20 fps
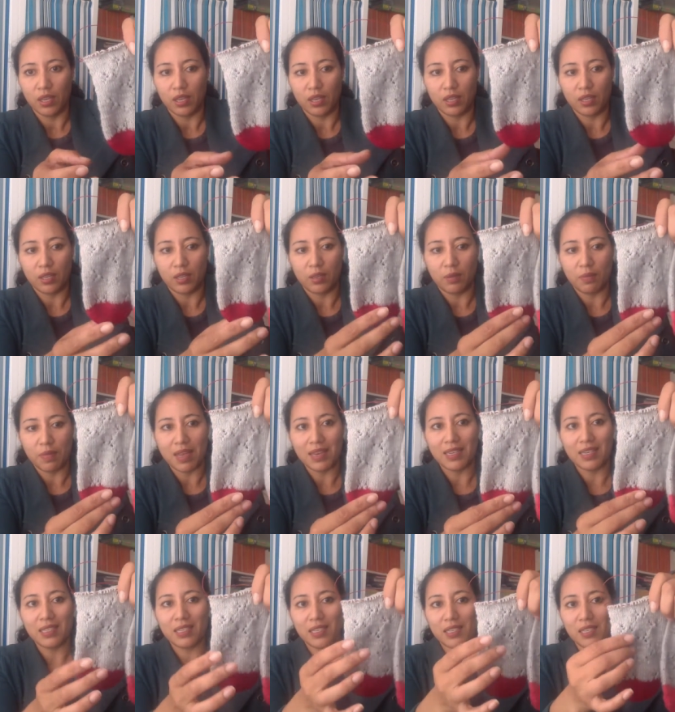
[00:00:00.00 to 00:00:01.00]
and
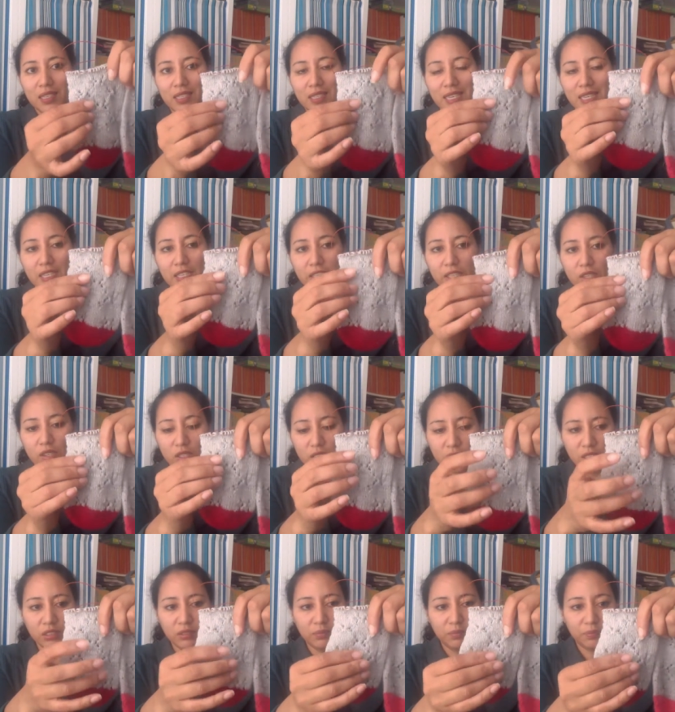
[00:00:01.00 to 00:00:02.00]
this is a thicker
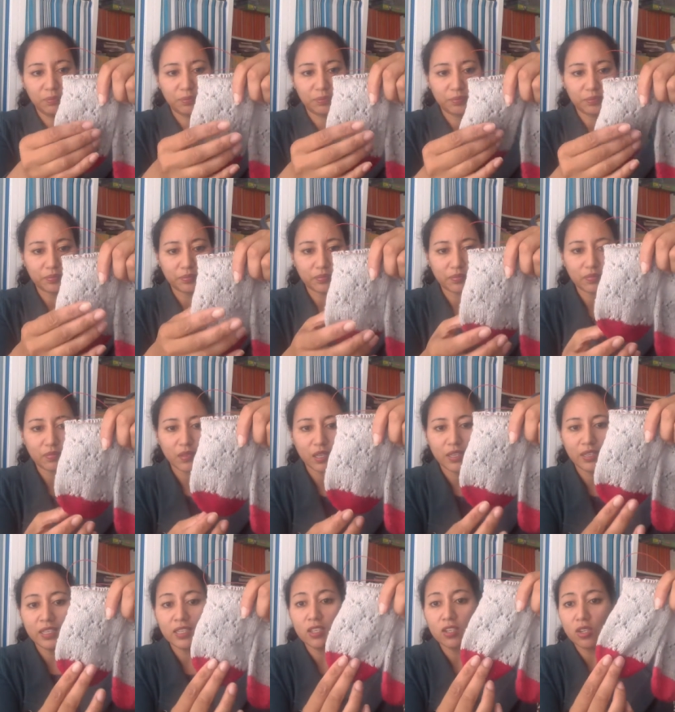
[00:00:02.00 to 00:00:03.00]
yarn.
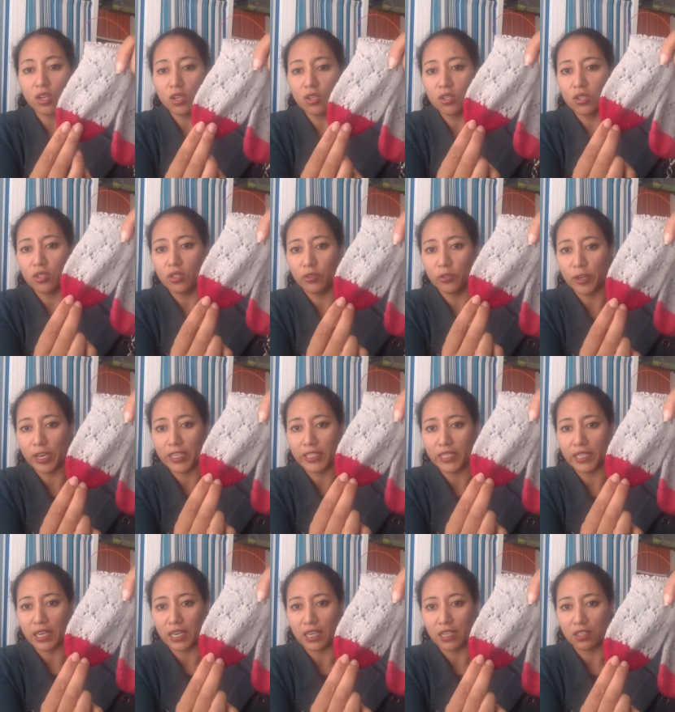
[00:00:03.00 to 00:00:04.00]
This is also the
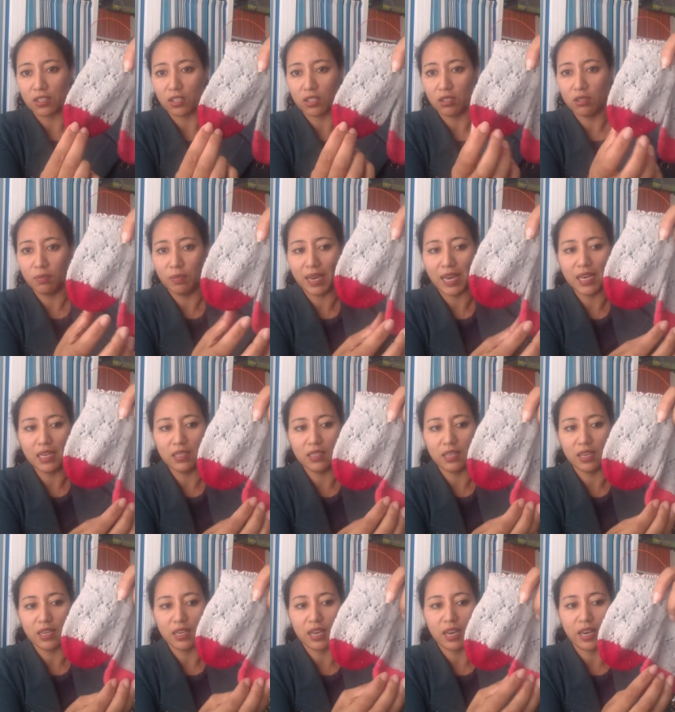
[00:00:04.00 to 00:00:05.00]
Regia sock base,
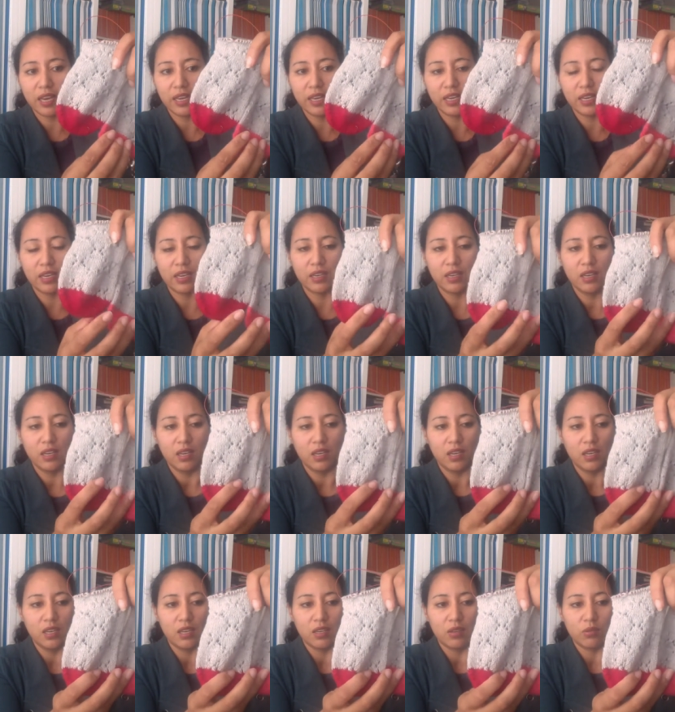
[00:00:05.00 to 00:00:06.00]
and
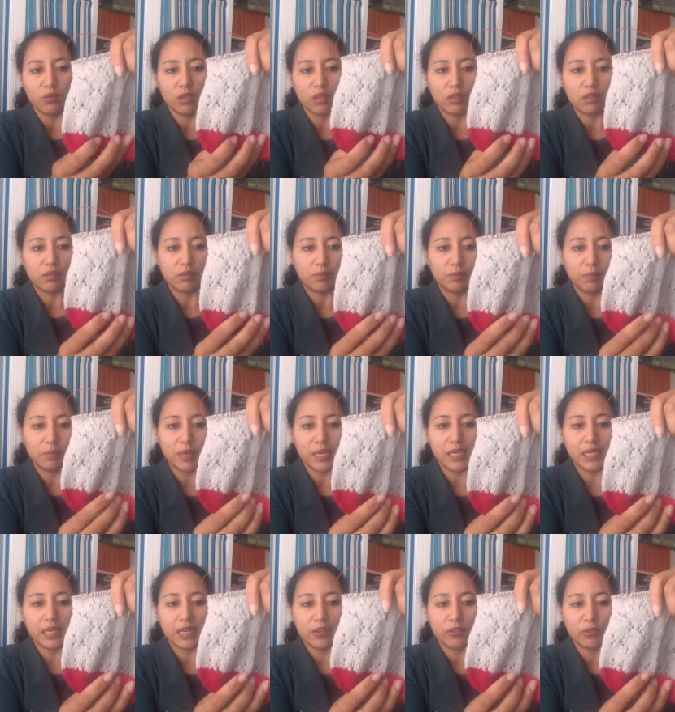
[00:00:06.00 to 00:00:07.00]
well,
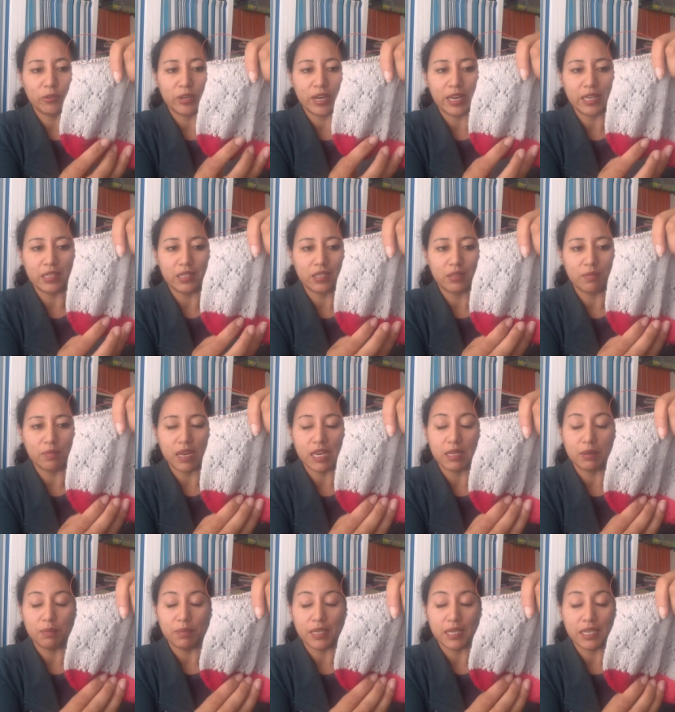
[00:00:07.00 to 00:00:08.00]
pink and reds
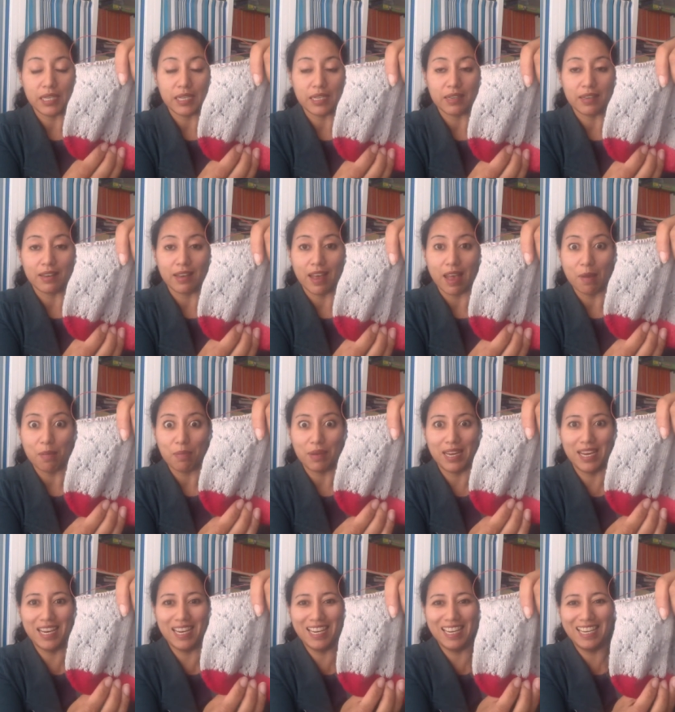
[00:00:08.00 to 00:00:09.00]
make me
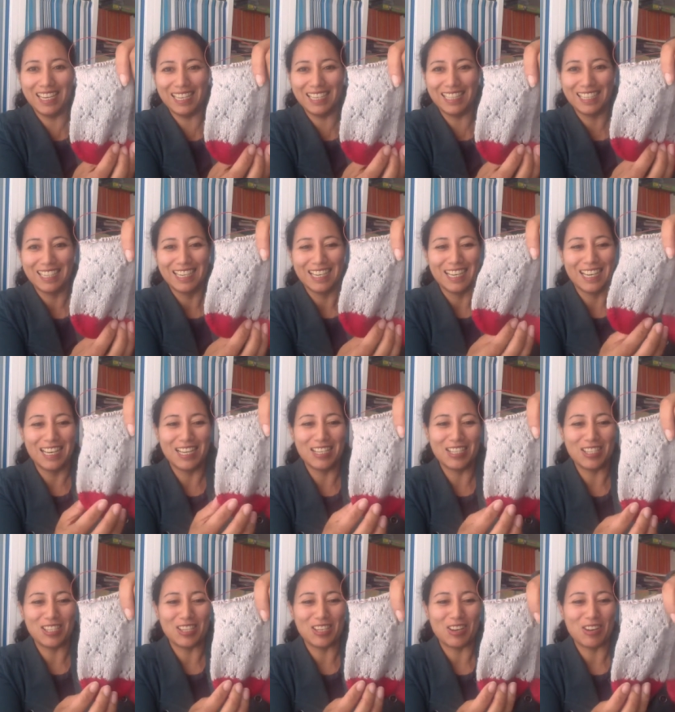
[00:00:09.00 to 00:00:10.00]
happy,
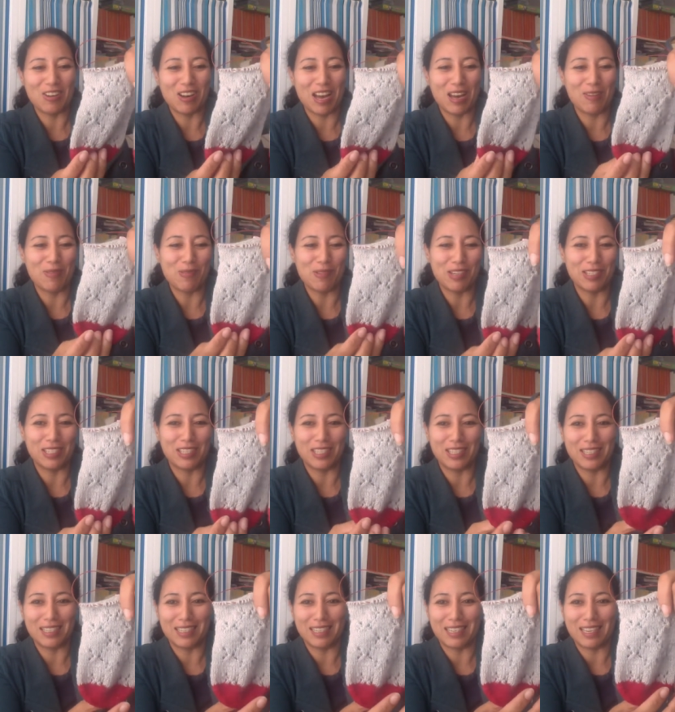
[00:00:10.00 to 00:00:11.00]
so I wanted
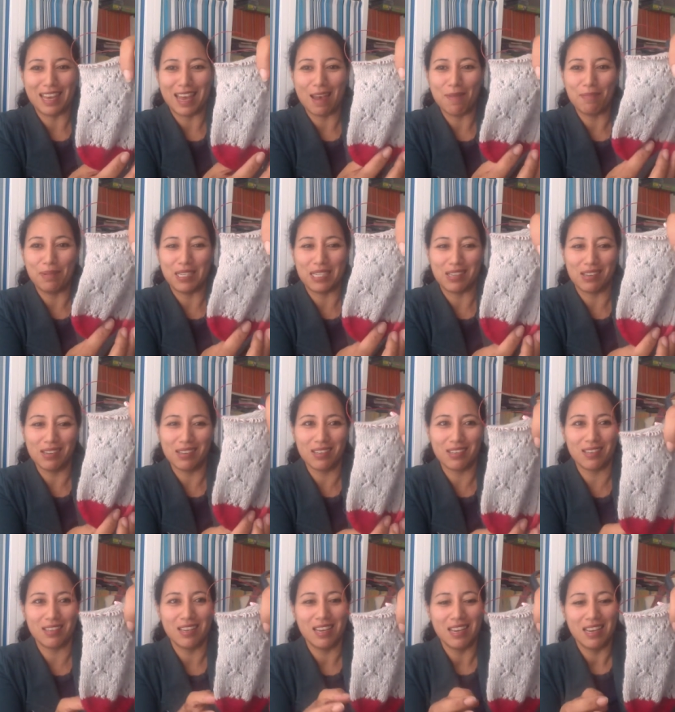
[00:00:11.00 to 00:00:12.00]
happy
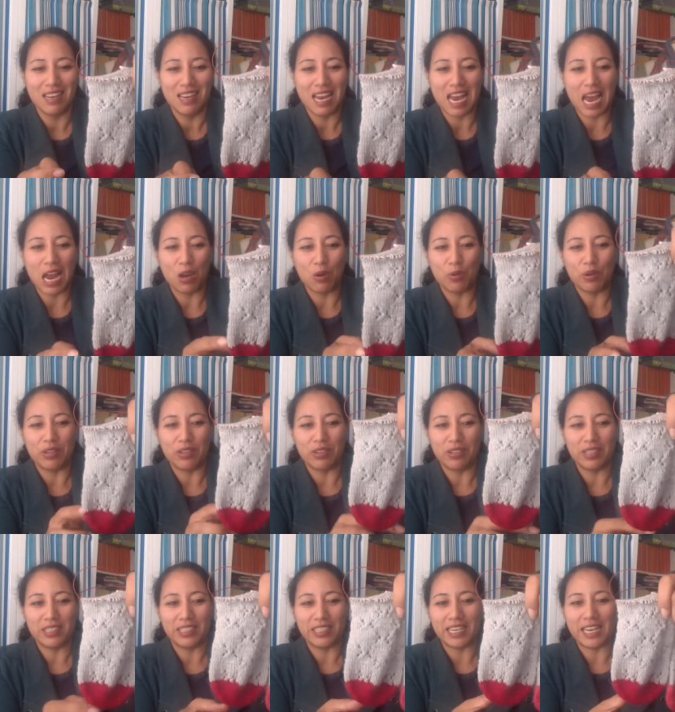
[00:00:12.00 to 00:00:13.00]
socks. I
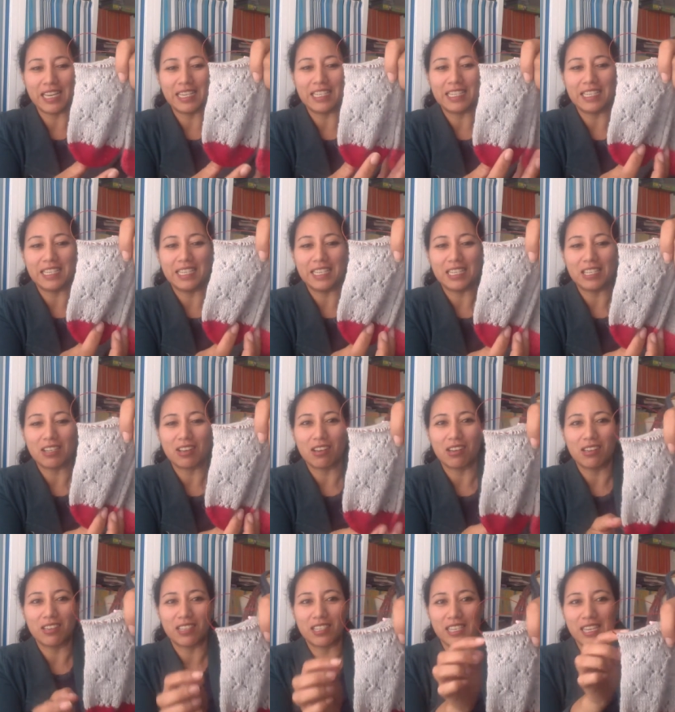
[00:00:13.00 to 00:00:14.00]
will change these
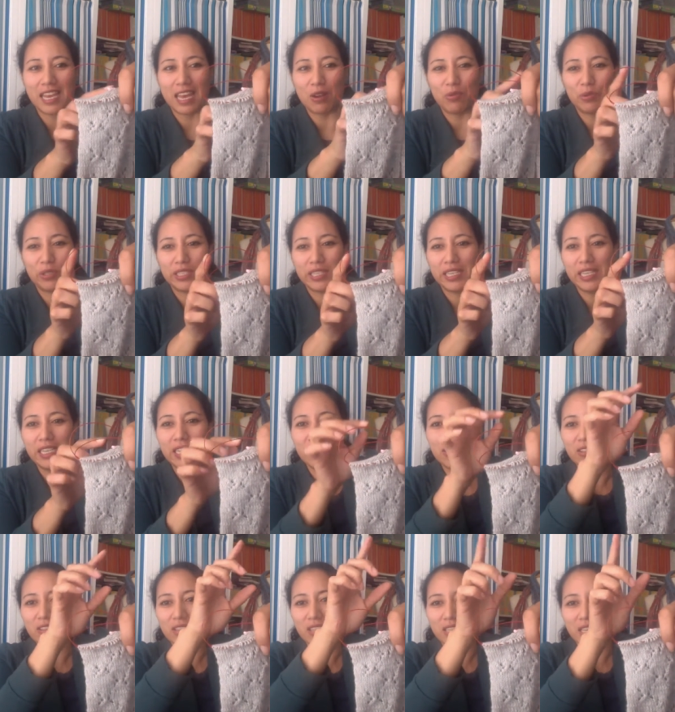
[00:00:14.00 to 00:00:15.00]
colors again with the
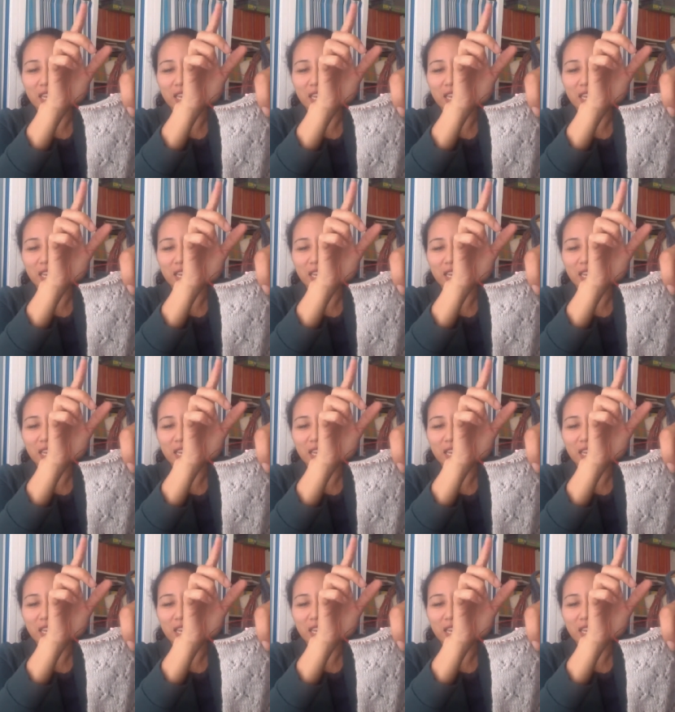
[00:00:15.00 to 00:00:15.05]
heels